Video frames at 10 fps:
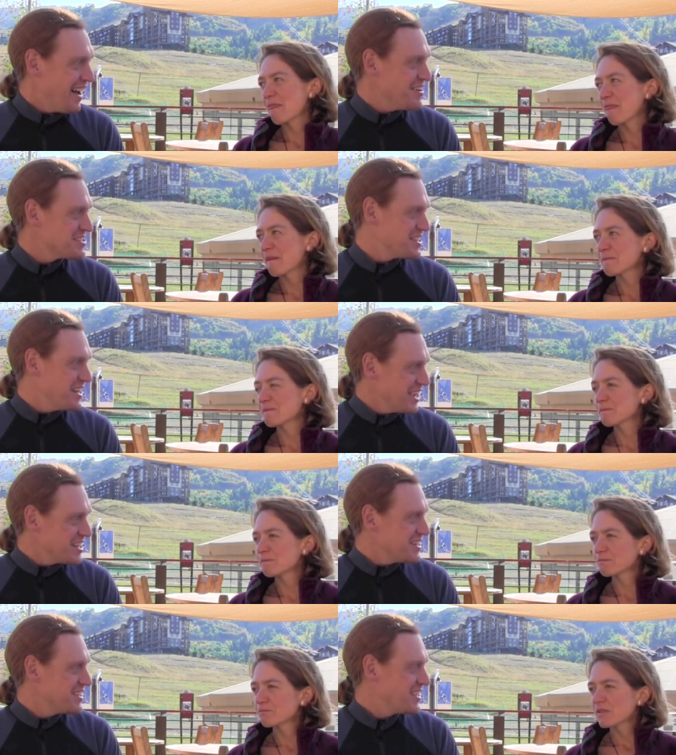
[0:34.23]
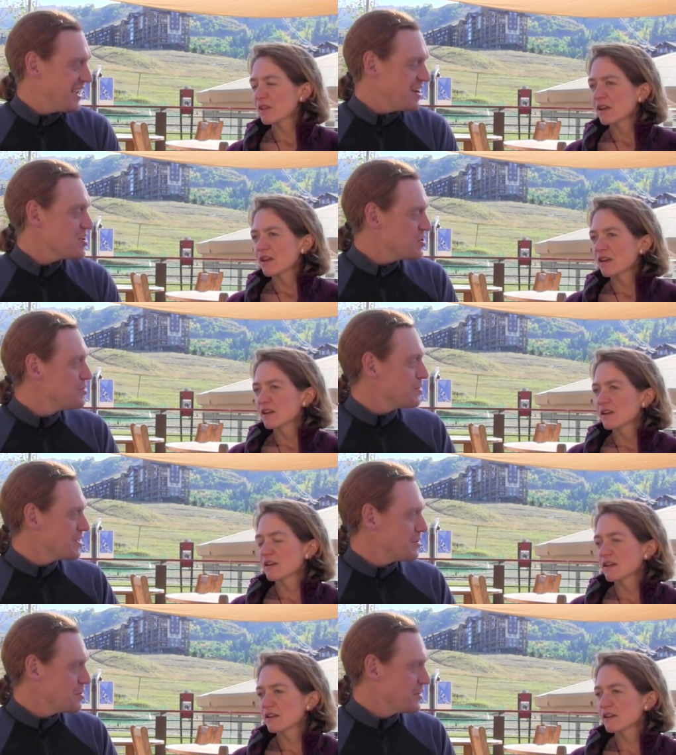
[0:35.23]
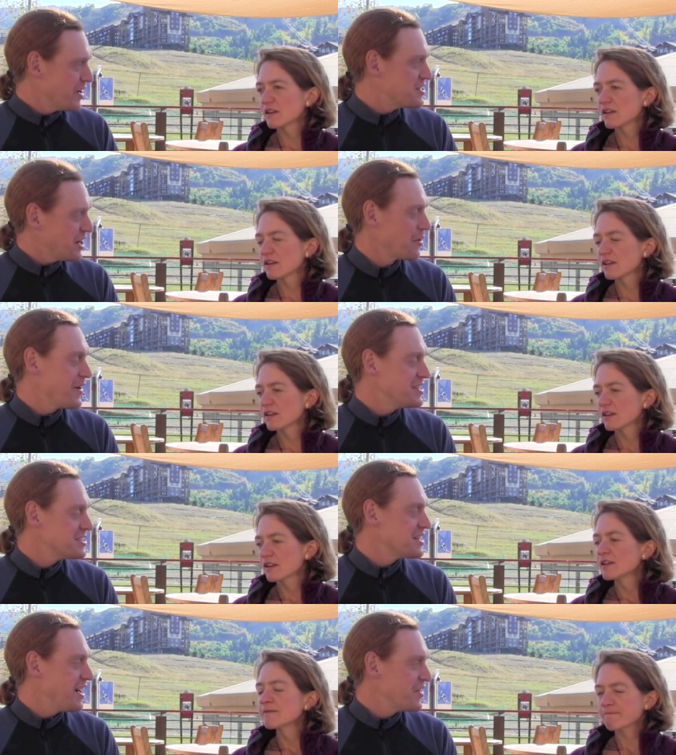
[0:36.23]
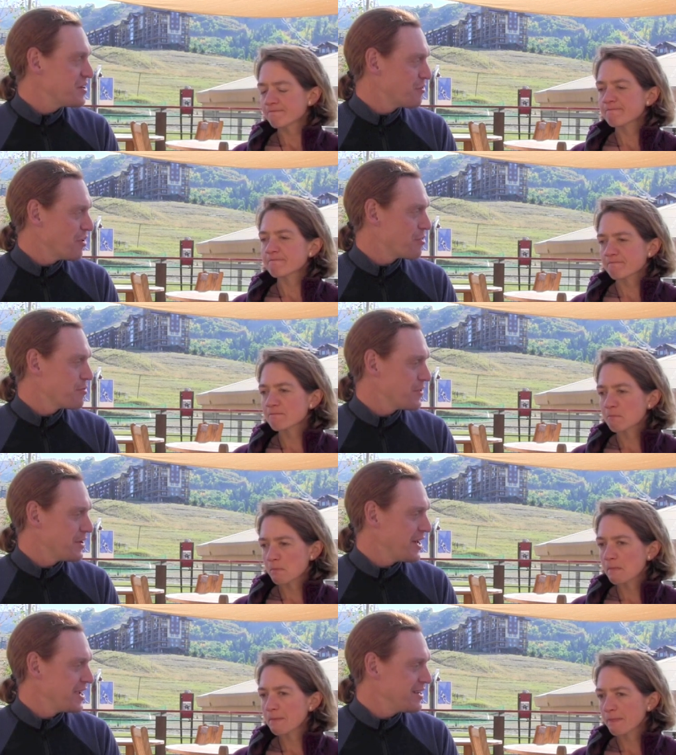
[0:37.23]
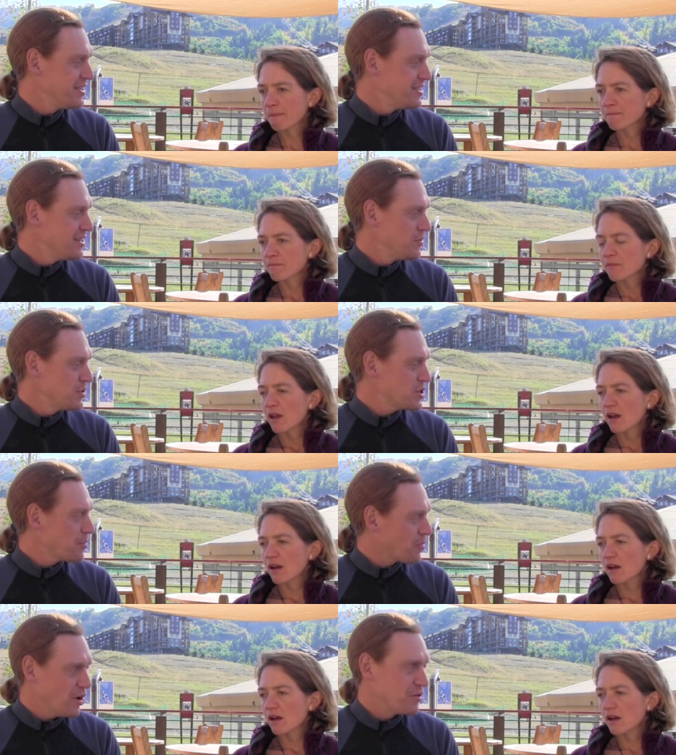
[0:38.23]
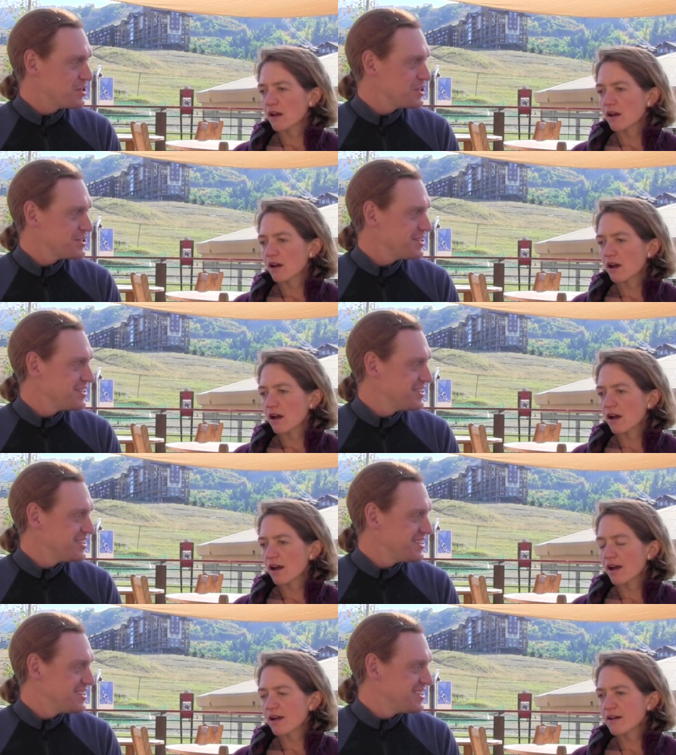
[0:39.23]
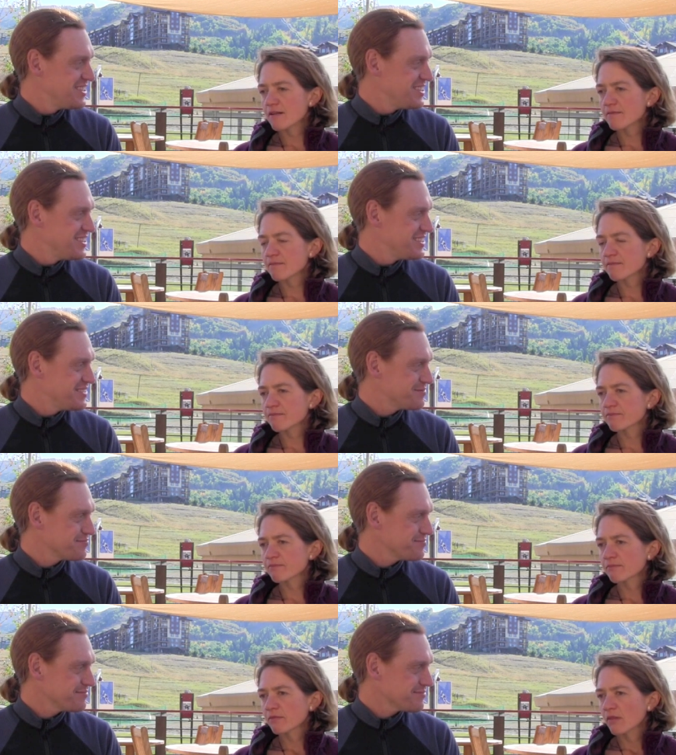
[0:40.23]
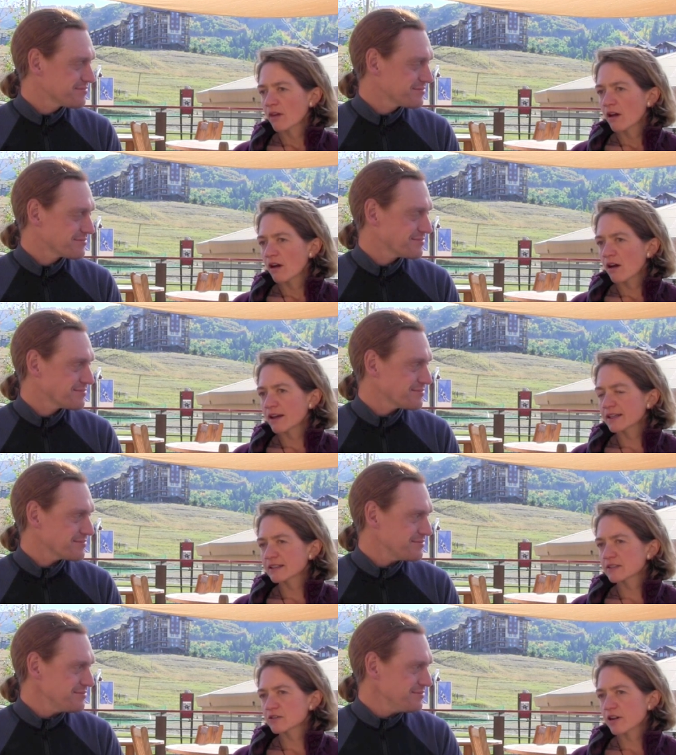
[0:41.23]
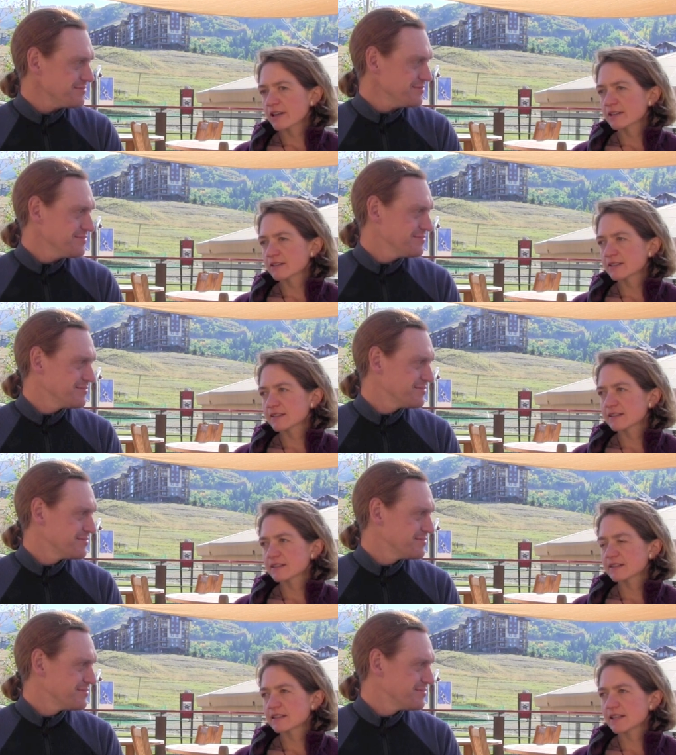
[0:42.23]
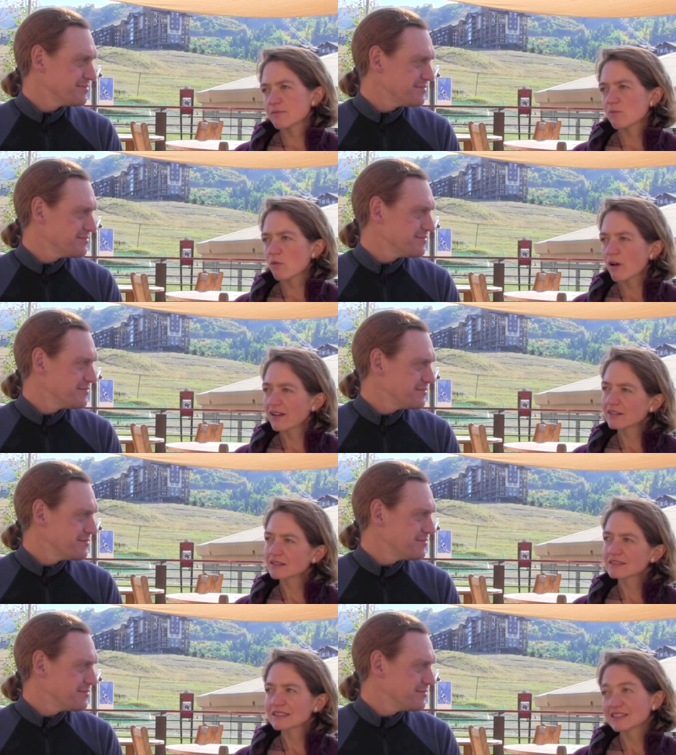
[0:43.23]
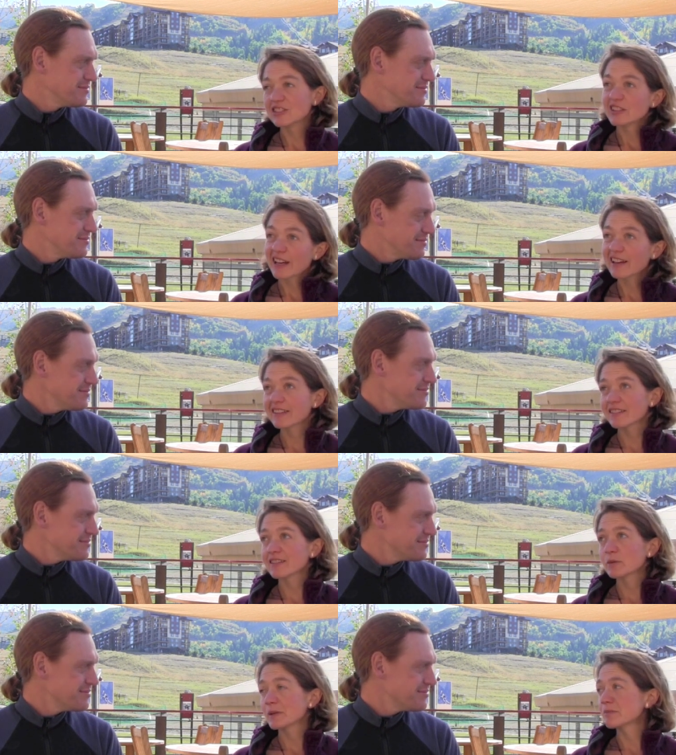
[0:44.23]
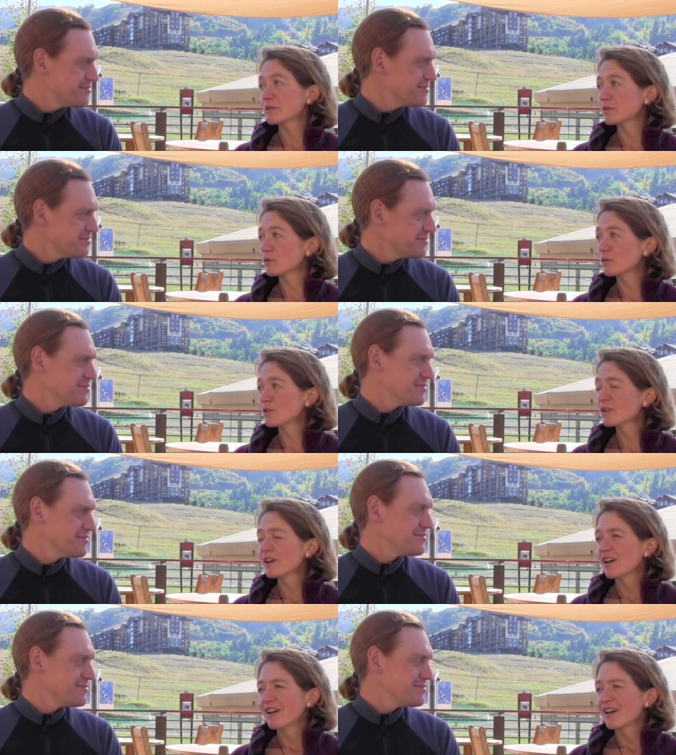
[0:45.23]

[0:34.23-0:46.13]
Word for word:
Speaker 1: how does the night? How do you? You know, you've done a ton of races now that you've run mm. through the night. What's your approach?
Speaker 2: Um, I guess try and sleep well as you can the week before.